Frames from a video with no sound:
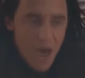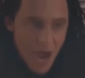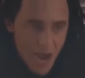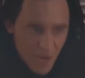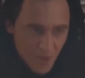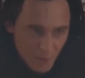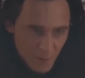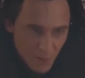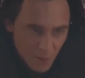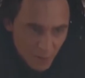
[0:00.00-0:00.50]

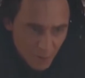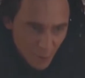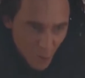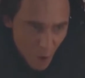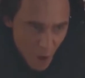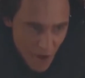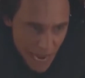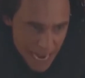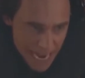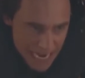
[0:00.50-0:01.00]
I have been
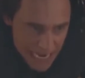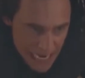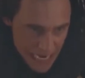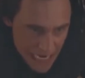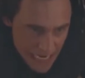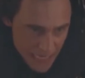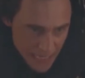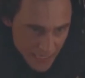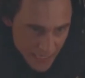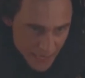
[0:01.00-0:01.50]

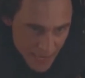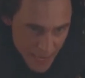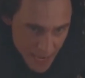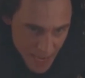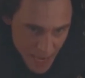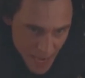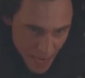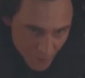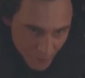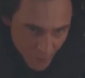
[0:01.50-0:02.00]
falling
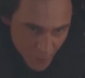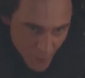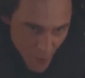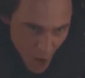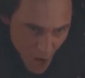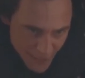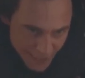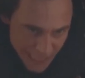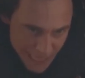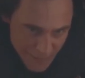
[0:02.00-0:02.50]
for
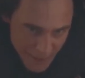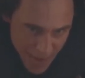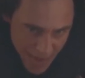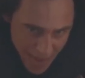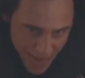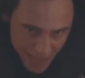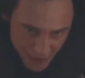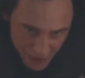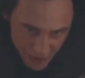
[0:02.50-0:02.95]
thirty minutes.